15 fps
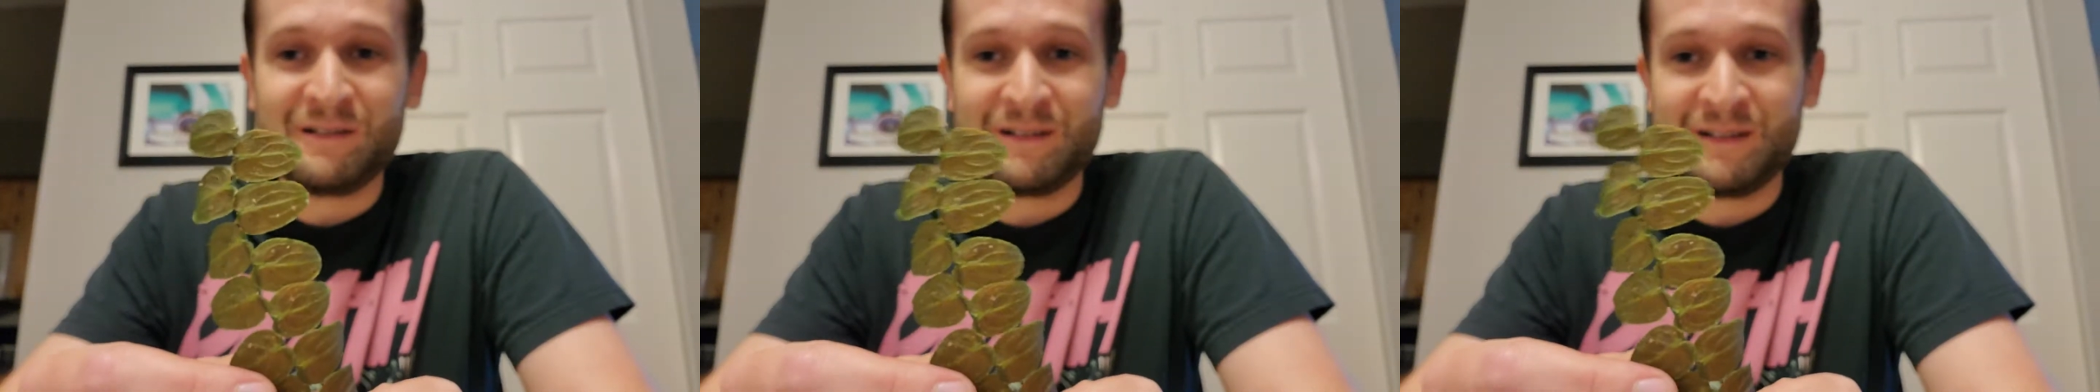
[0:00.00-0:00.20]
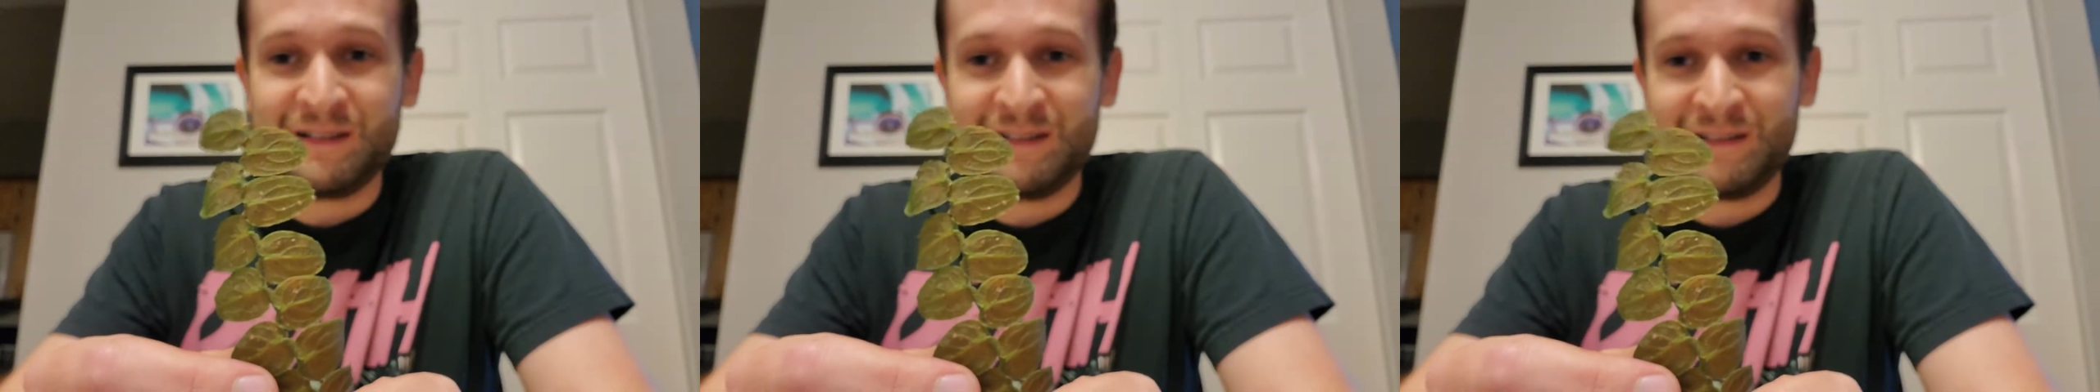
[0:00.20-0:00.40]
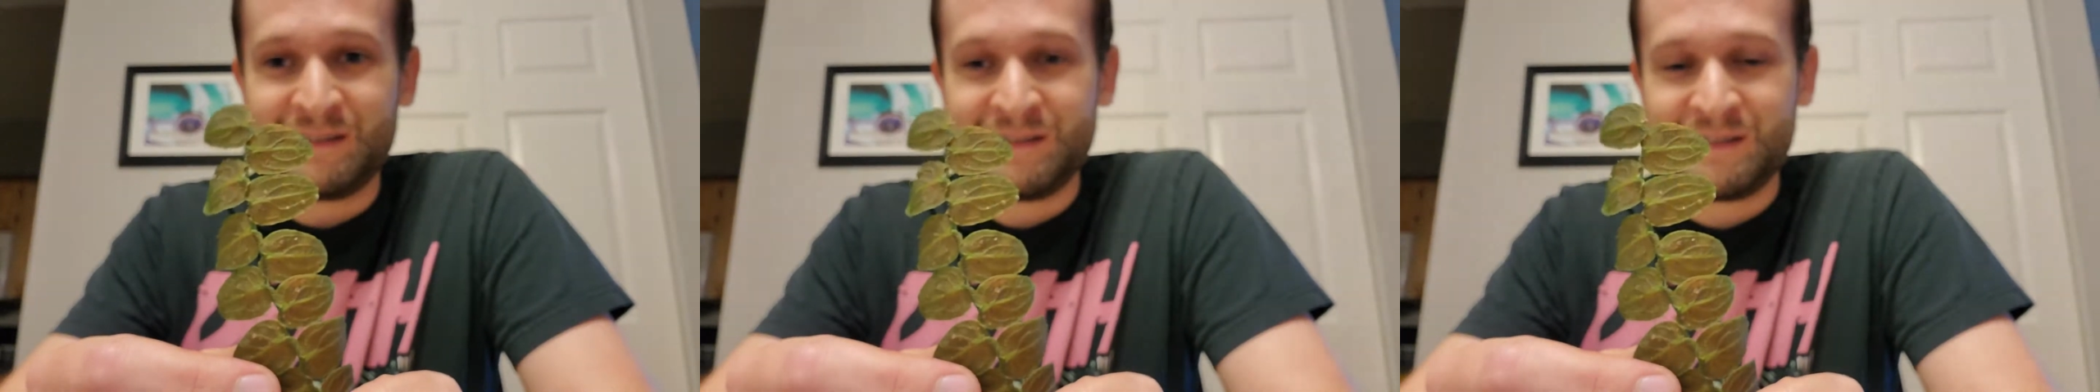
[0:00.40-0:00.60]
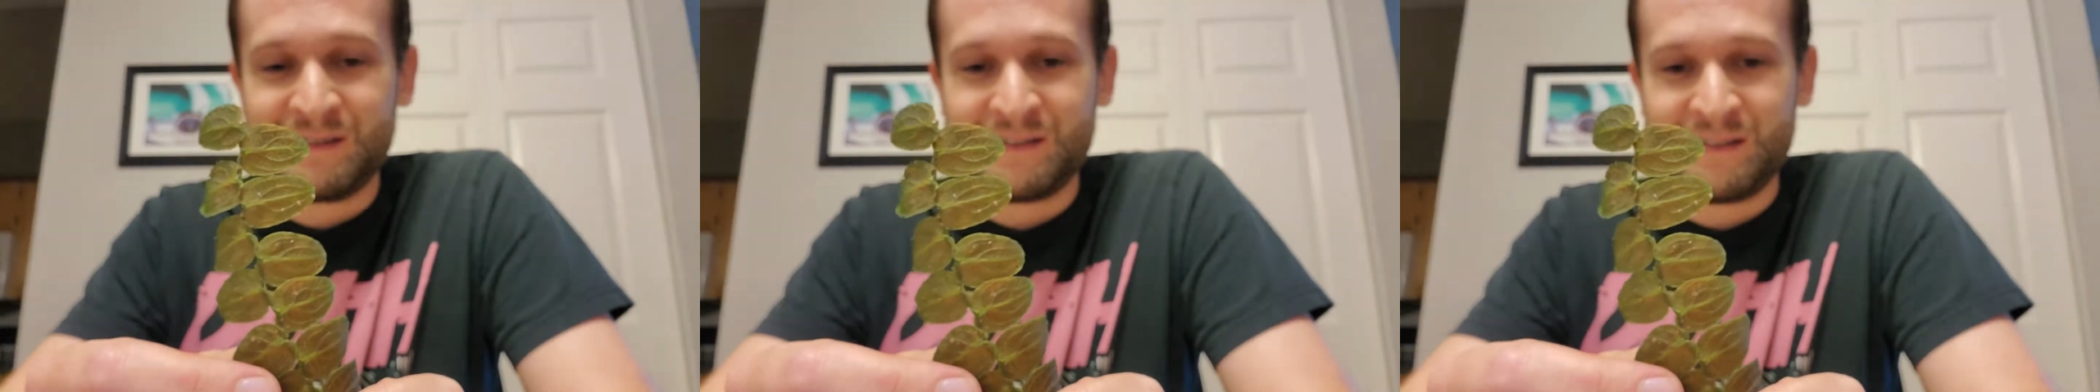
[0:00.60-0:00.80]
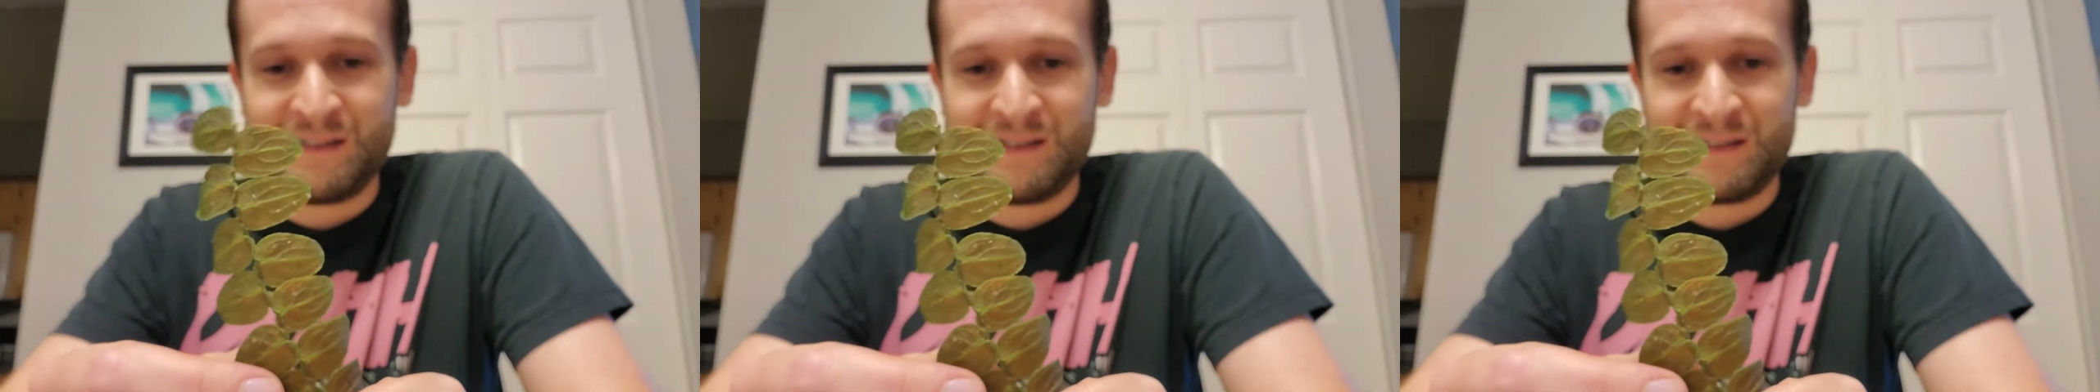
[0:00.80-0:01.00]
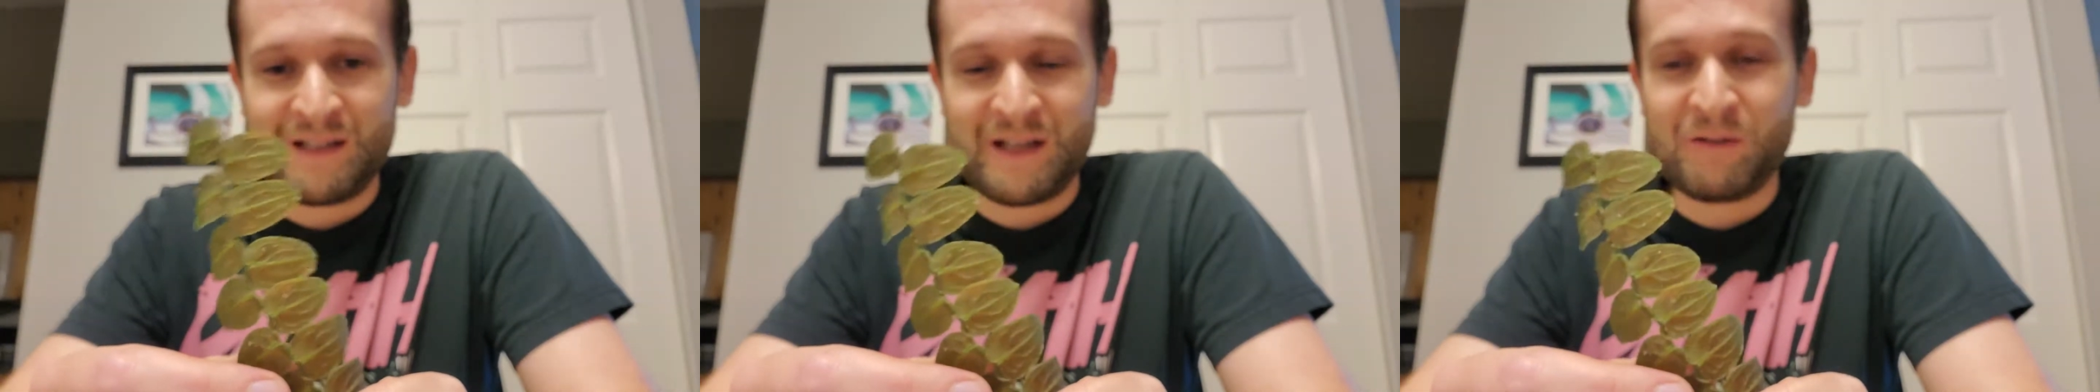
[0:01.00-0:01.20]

This is like a